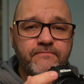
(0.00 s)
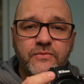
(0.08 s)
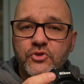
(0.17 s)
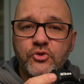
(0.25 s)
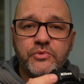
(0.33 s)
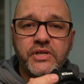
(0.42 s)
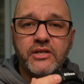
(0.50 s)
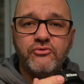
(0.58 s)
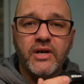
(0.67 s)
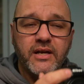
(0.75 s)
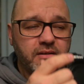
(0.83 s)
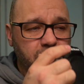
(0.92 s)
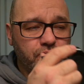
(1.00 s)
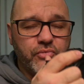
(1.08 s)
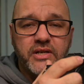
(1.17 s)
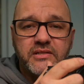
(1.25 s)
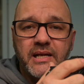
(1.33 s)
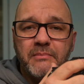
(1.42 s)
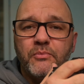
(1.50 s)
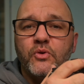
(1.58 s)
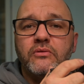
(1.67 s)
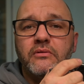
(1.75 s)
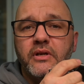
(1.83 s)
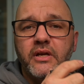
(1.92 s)
subject tracking, press that
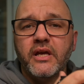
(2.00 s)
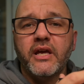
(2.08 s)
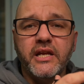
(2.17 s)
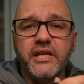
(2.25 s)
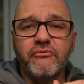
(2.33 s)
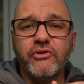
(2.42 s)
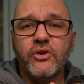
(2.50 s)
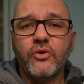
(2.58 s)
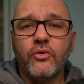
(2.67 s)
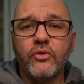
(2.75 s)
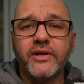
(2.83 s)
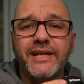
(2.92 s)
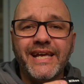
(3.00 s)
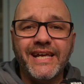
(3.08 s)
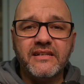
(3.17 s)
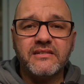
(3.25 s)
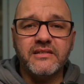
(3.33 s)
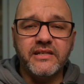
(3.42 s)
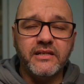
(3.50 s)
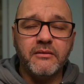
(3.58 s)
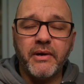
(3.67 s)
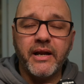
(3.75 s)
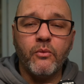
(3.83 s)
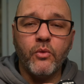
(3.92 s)
button, and you can recall it instantly no
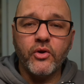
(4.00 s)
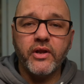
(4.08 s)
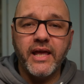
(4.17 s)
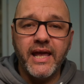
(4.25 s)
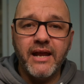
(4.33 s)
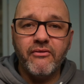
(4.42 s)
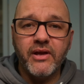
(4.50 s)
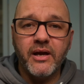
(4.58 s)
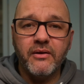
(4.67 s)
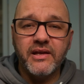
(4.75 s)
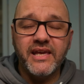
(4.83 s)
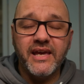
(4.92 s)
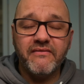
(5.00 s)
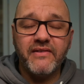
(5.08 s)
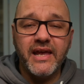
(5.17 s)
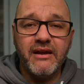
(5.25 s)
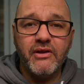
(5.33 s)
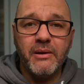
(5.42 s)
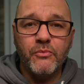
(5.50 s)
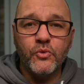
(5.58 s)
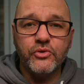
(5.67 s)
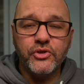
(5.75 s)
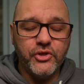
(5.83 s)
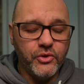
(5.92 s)
matter what area AF area
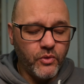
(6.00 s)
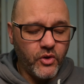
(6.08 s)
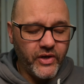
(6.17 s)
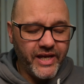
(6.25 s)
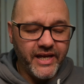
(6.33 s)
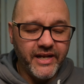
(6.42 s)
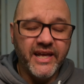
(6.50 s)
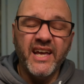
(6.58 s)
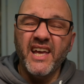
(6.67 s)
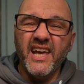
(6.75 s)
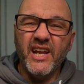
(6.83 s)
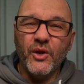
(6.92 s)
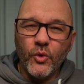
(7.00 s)
mode you are in. And